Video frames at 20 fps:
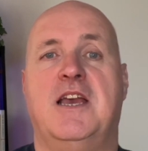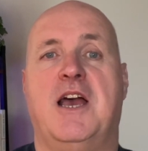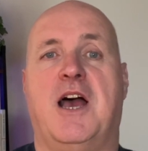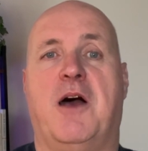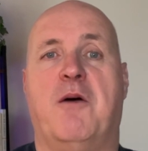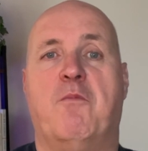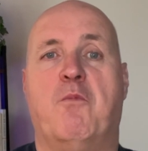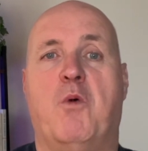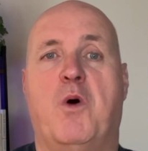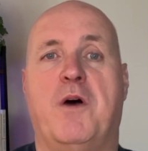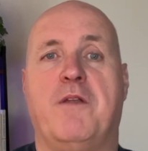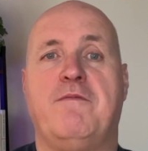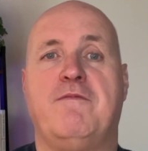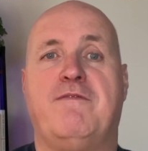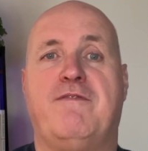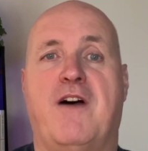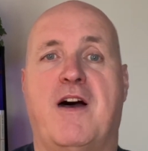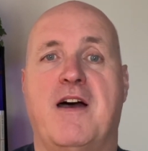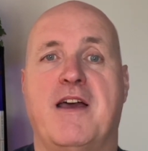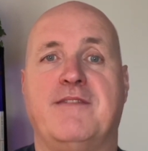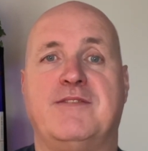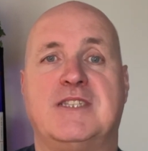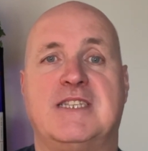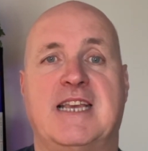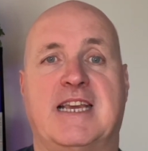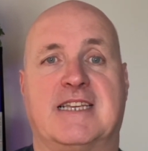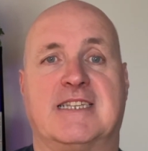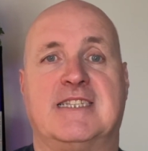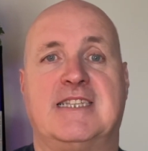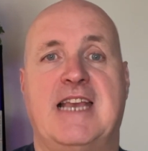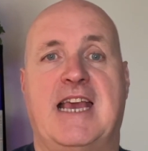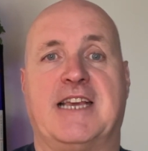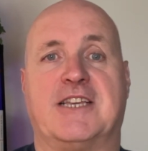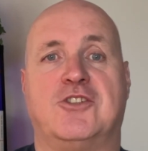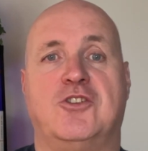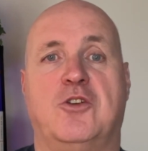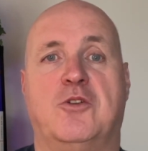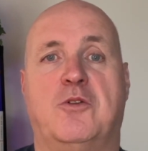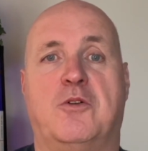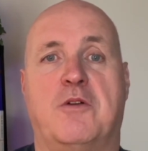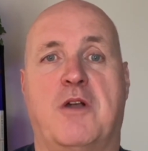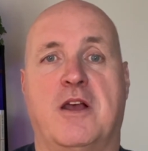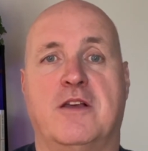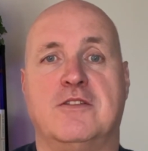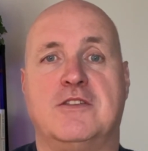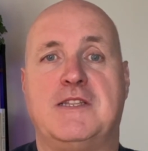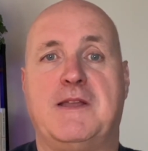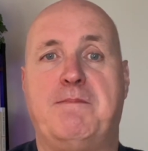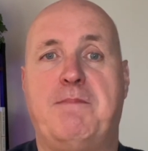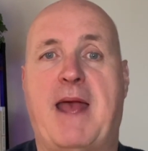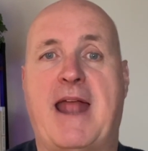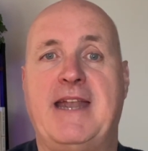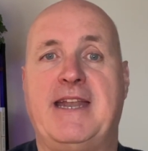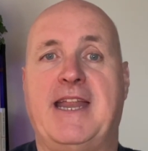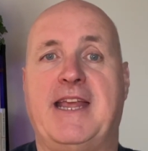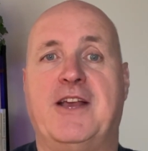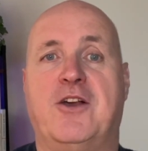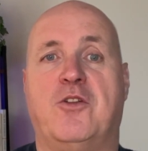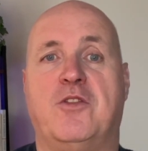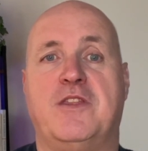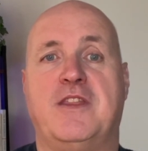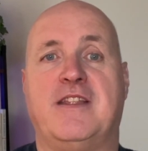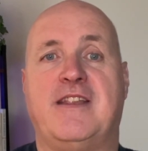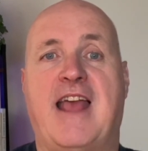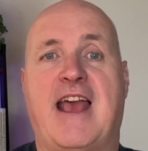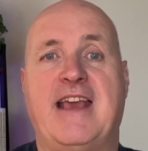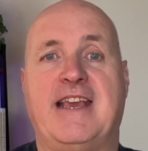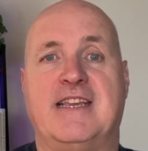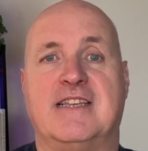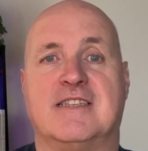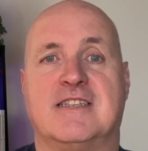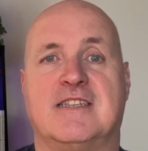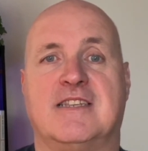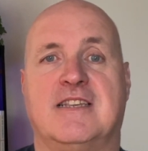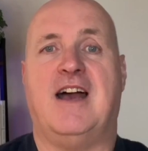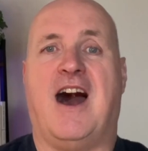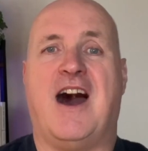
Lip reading: and 1566 euros depending on the dates.